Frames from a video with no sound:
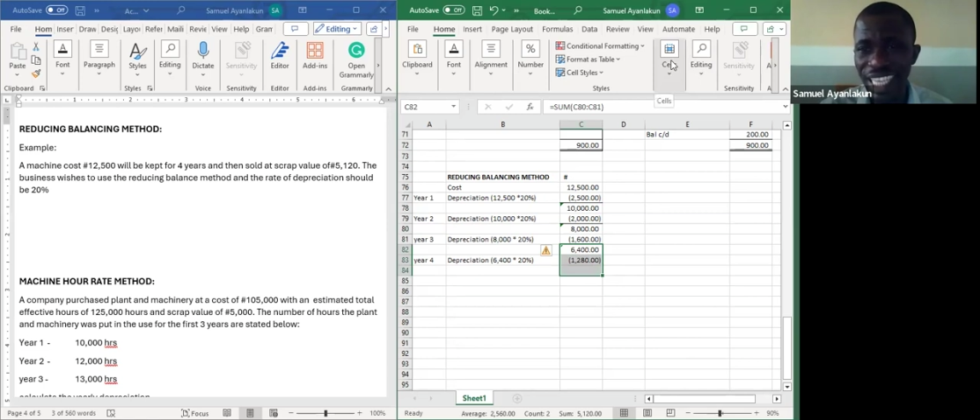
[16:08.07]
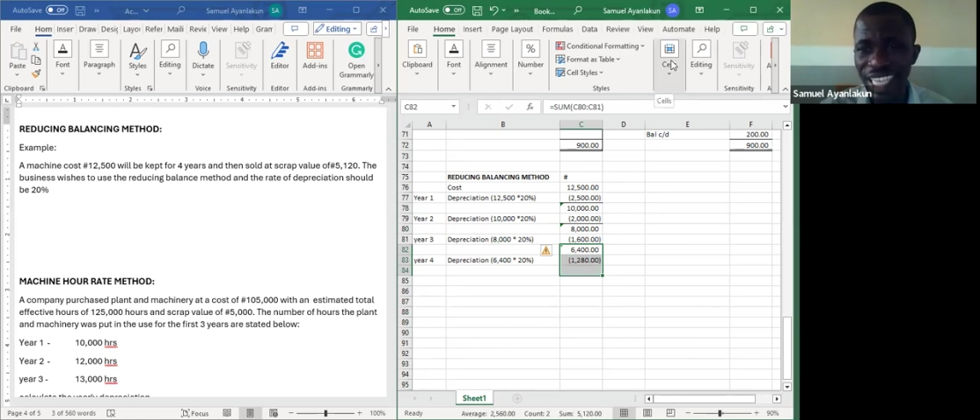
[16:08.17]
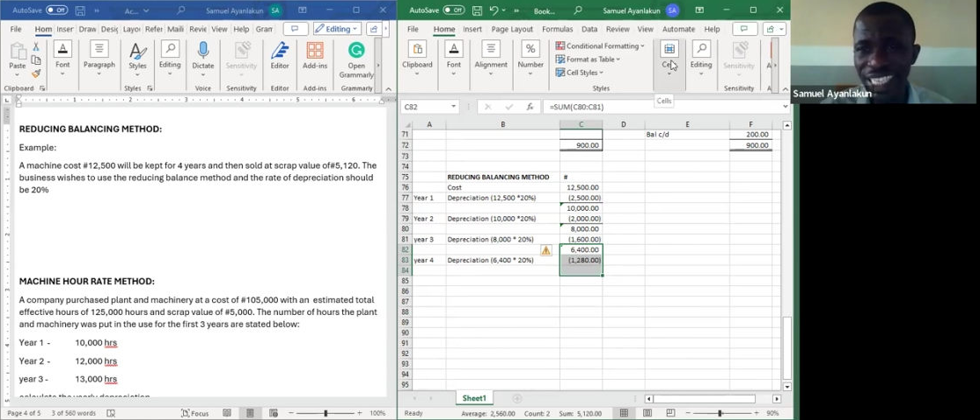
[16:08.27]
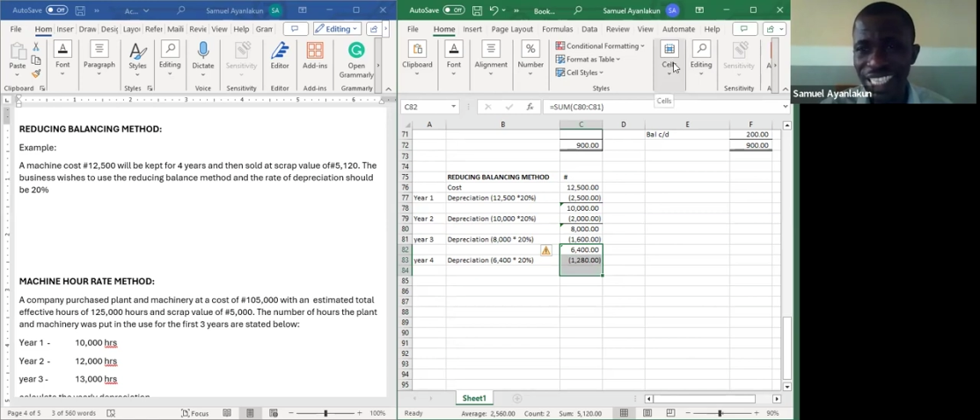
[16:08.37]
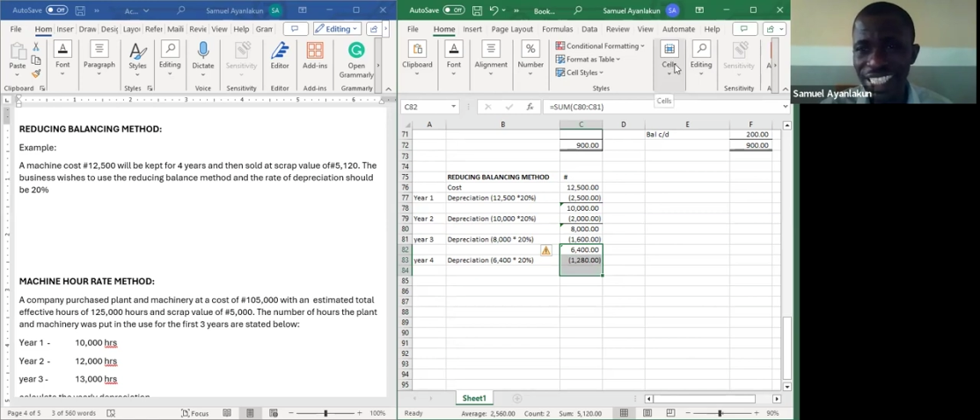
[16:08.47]
at
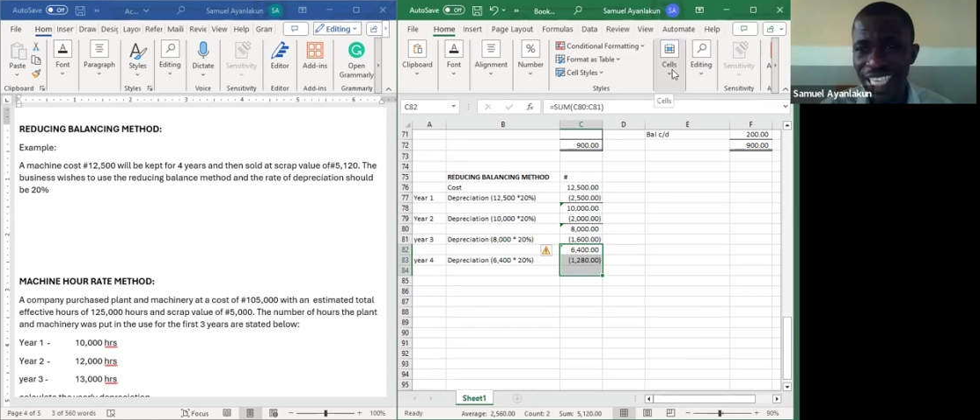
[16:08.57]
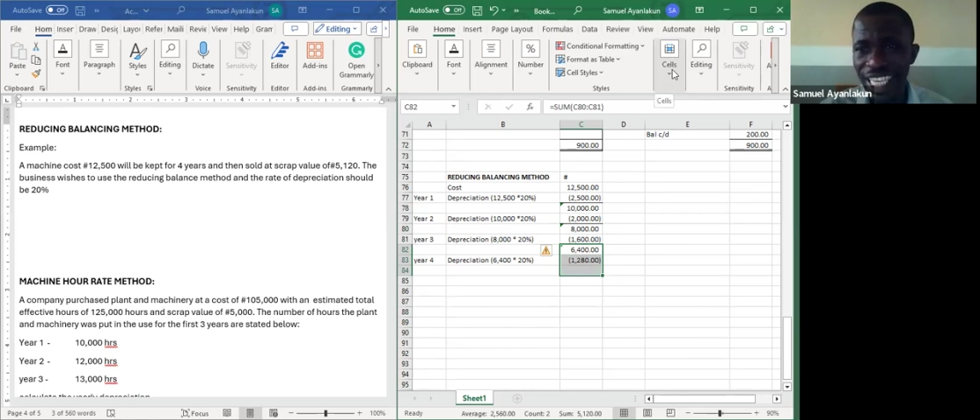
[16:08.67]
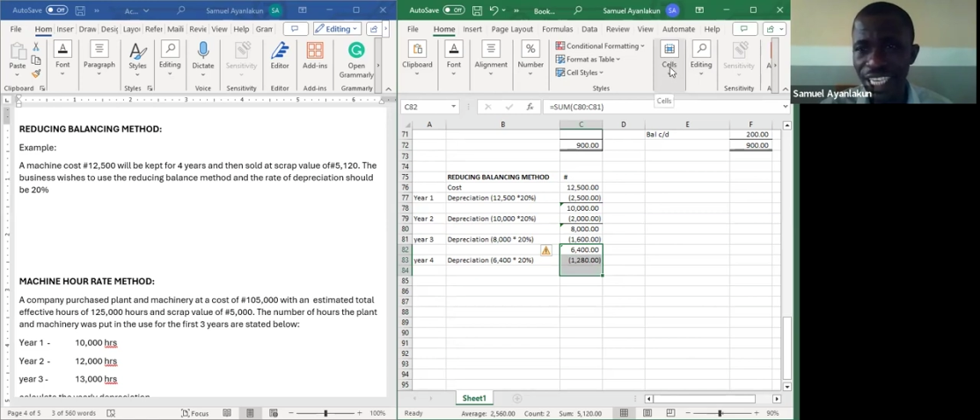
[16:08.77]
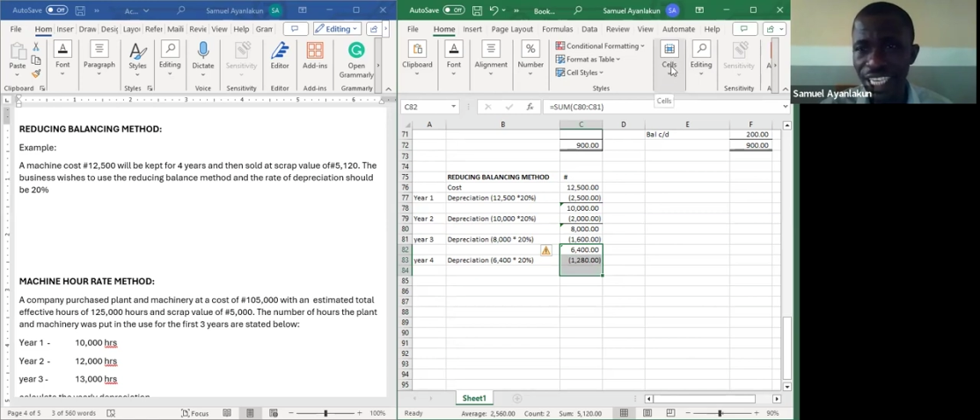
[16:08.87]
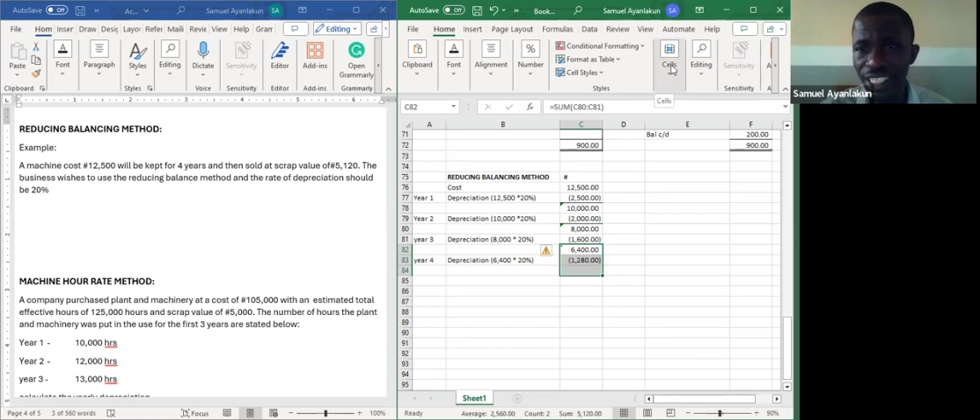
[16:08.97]
the
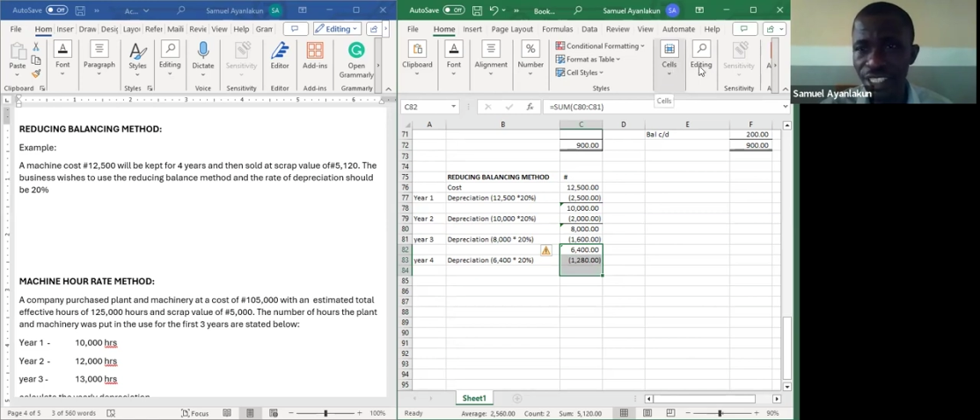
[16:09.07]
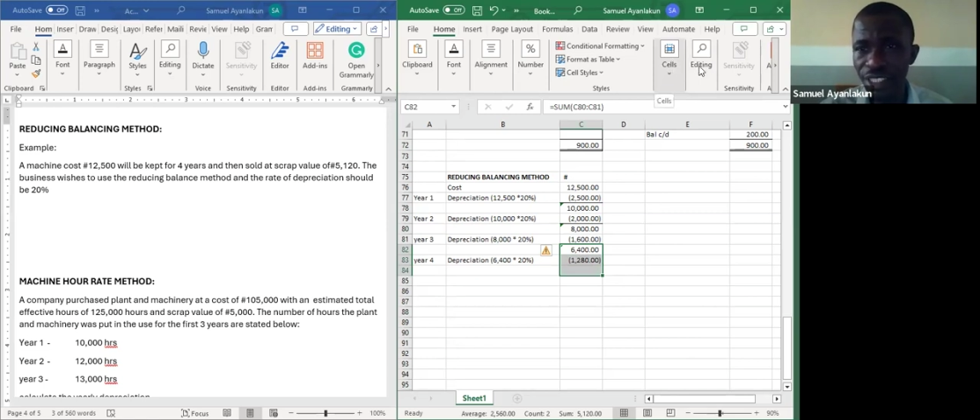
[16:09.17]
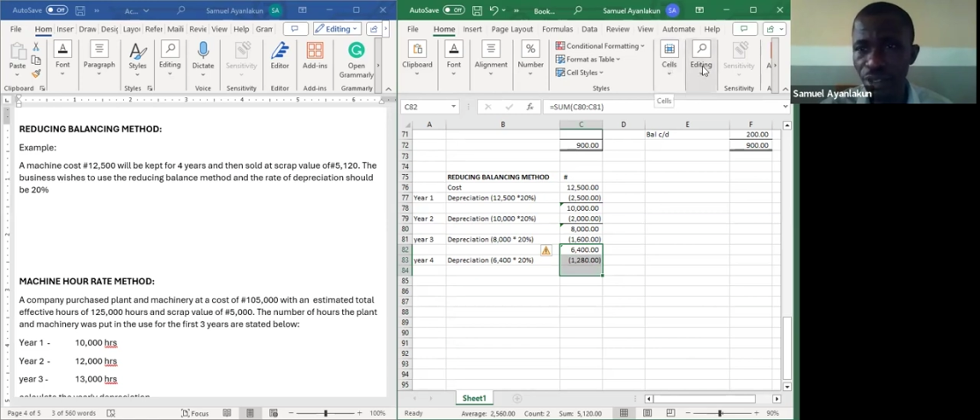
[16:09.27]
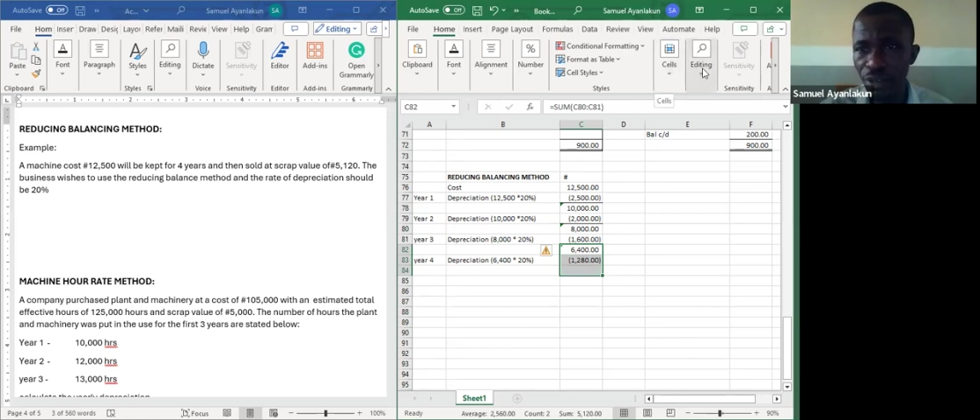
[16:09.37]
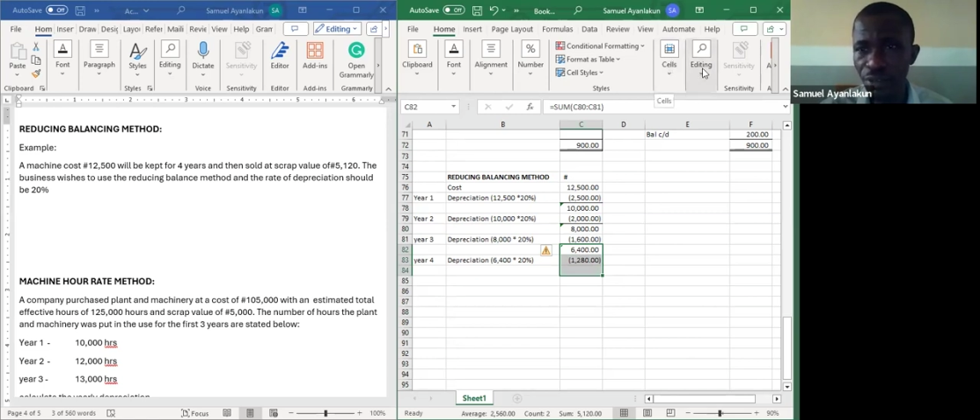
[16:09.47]
end
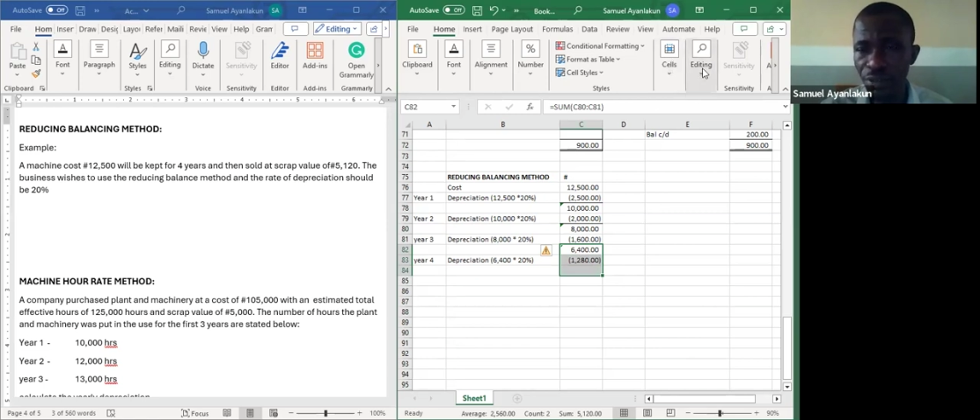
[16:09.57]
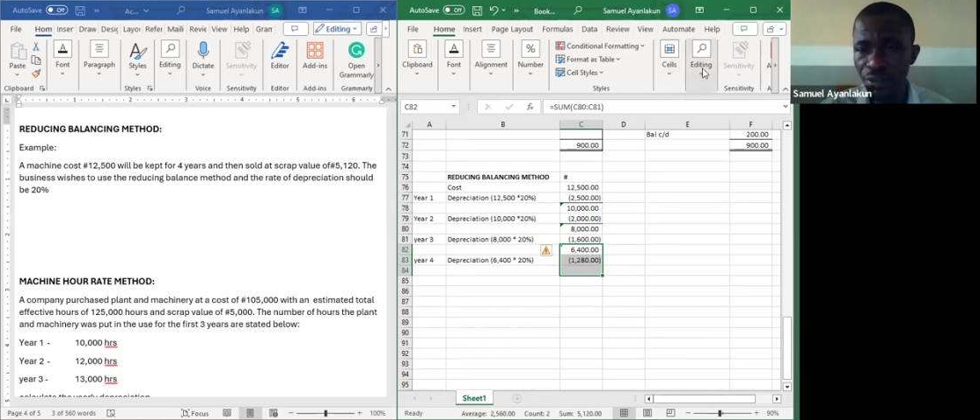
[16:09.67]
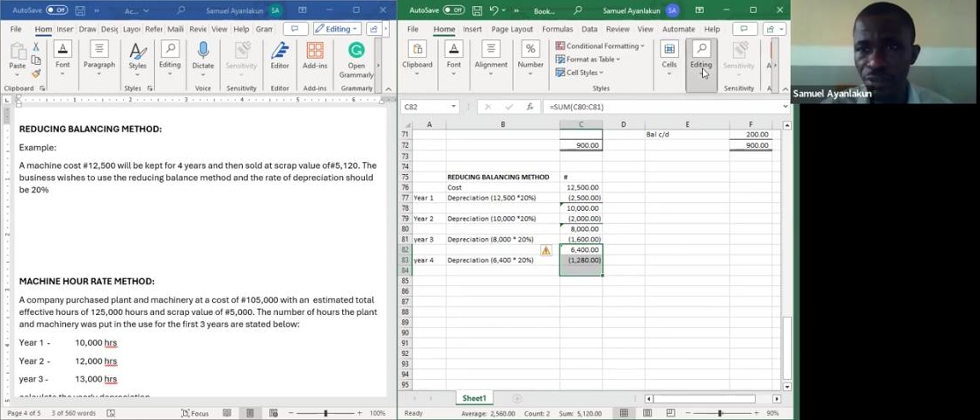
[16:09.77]
of